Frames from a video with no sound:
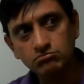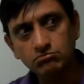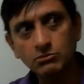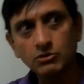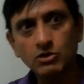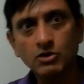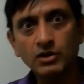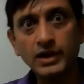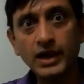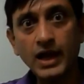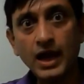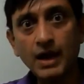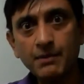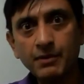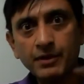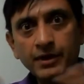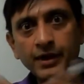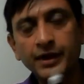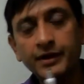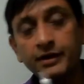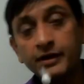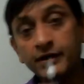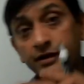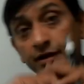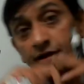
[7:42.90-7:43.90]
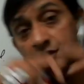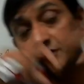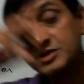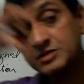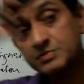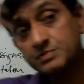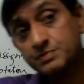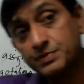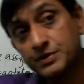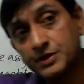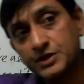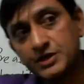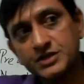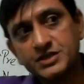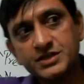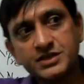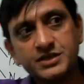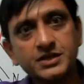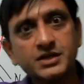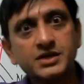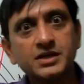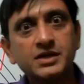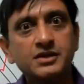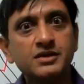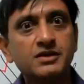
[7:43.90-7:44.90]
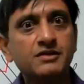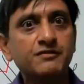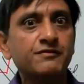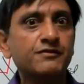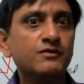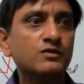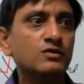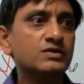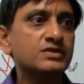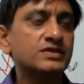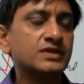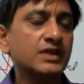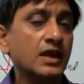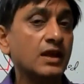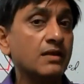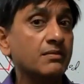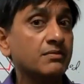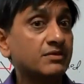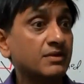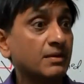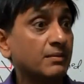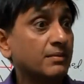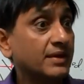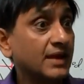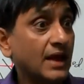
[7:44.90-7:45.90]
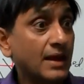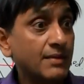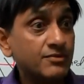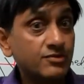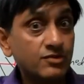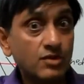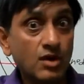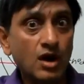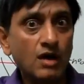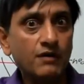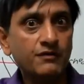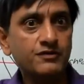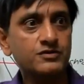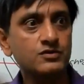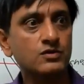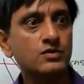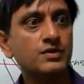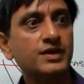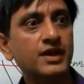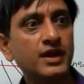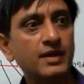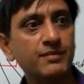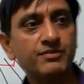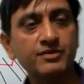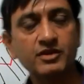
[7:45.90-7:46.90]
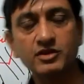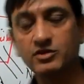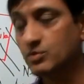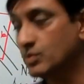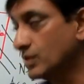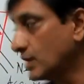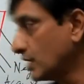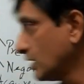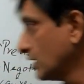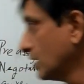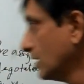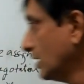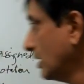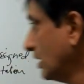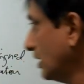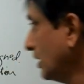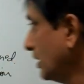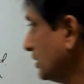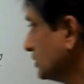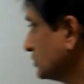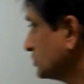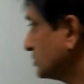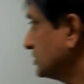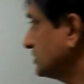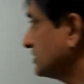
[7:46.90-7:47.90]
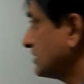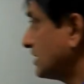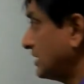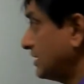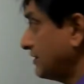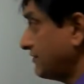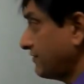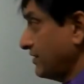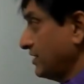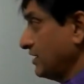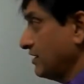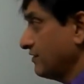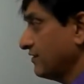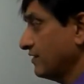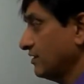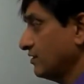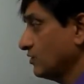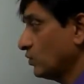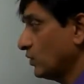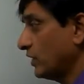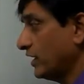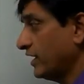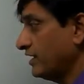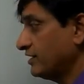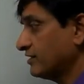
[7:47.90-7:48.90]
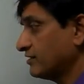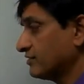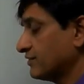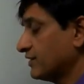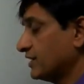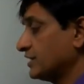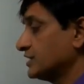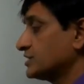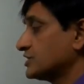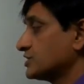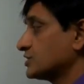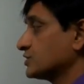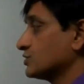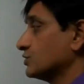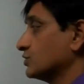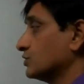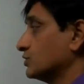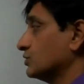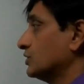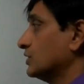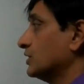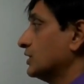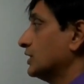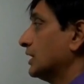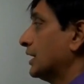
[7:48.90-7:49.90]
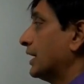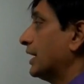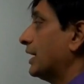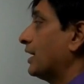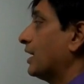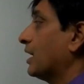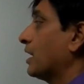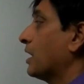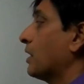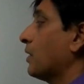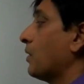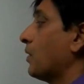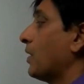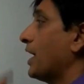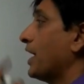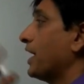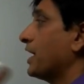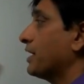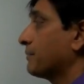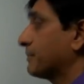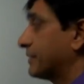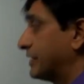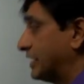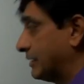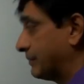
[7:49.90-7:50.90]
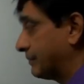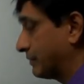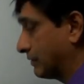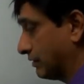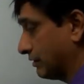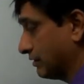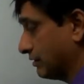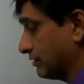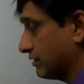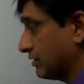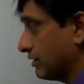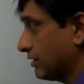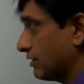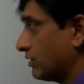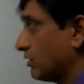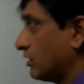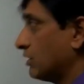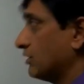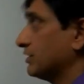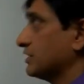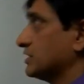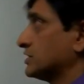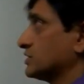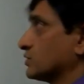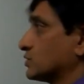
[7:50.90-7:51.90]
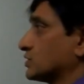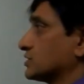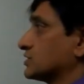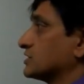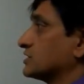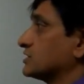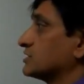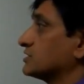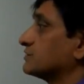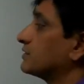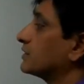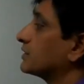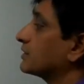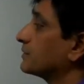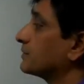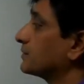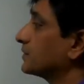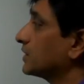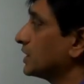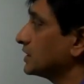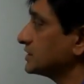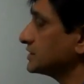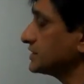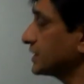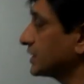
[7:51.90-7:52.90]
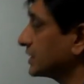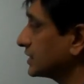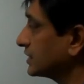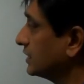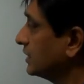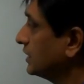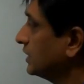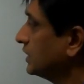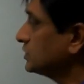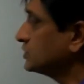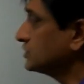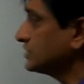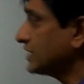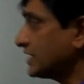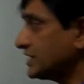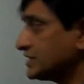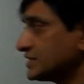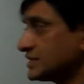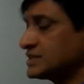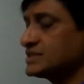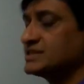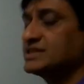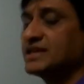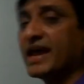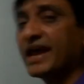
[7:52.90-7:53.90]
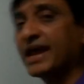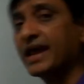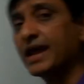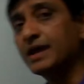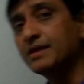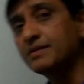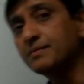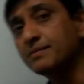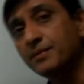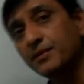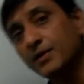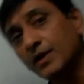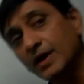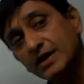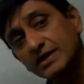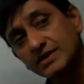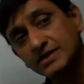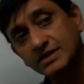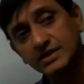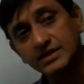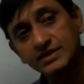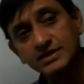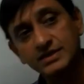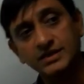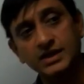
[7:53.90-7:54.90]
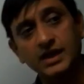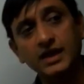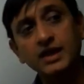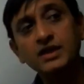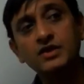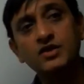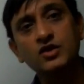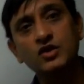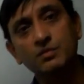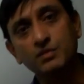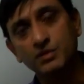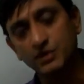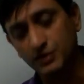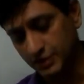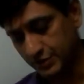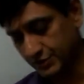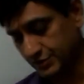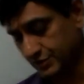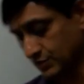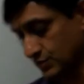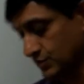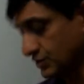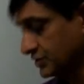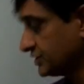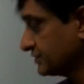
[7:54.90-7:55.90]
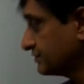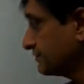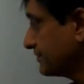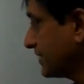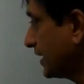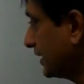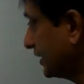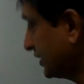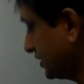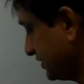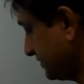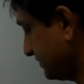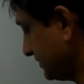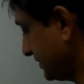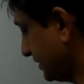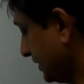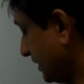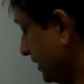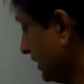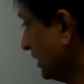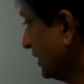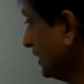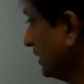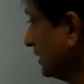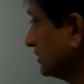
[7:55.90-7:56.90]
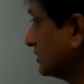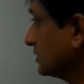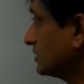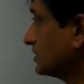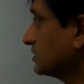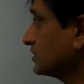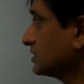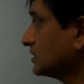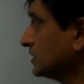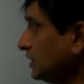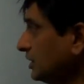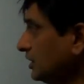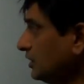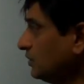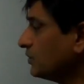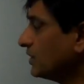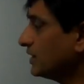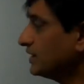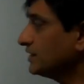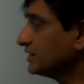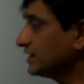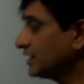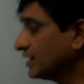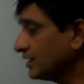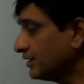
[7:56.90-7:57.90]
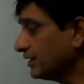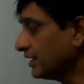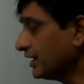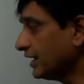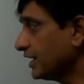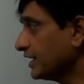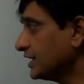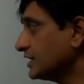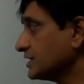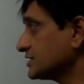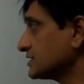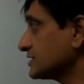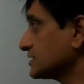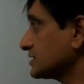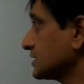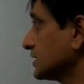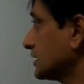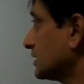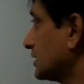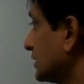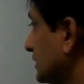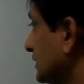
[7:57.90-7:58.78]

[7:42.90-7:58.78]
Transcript: collaborated, dispersed, diffuse teams, sometimes offshore teams as well. So these are different ways, friends, to acquire people or resources for your project. So that is the second process in human resource management. The third one there is,